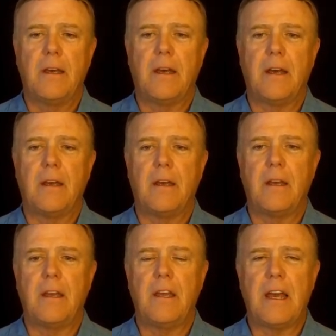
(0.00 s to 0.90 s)

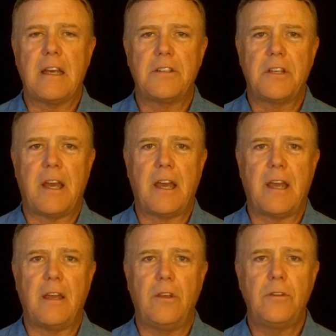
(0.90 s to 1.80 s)
He has
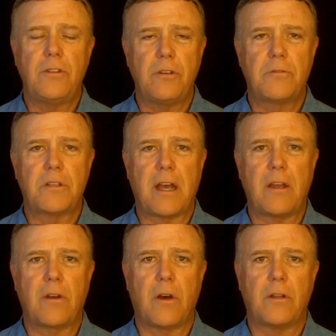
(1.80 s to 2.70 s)
a YouTube
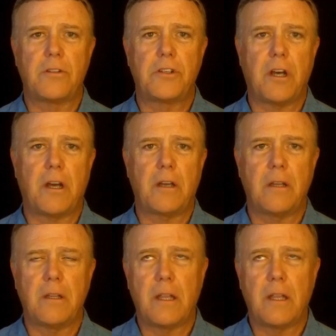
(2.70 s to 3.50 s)
site called Chuck,